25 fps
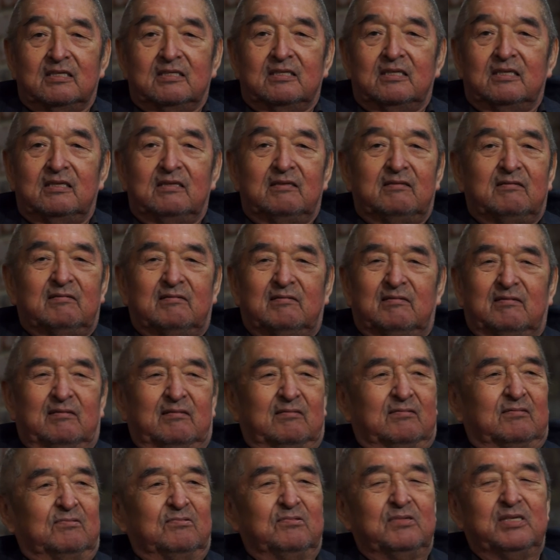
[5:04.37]
I,
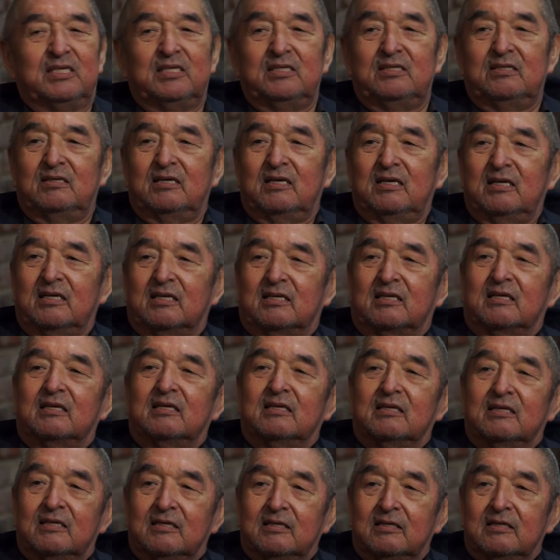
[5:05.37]
who needs that?
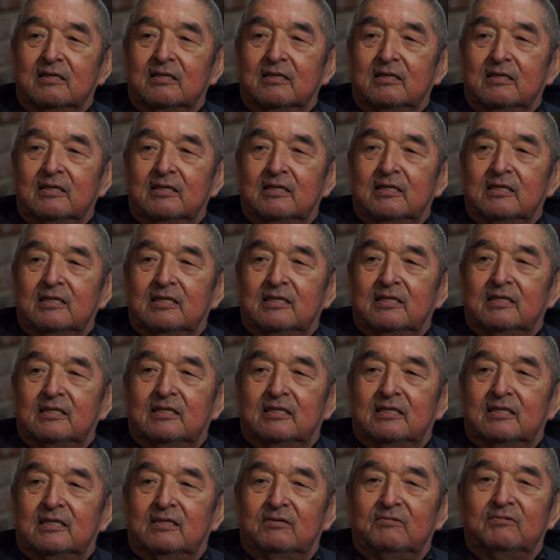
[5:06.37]

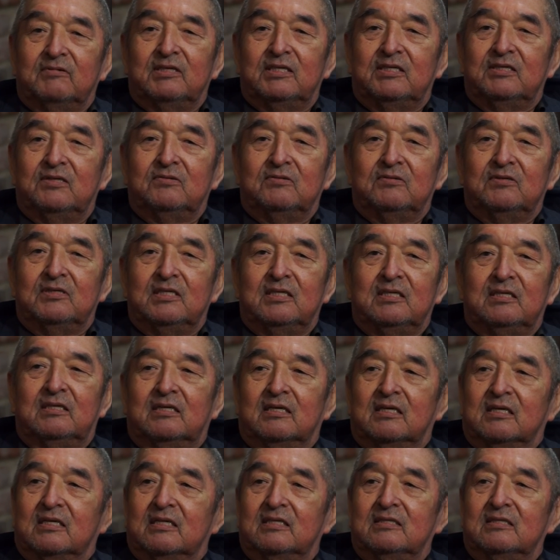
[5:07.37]
I really don't need that.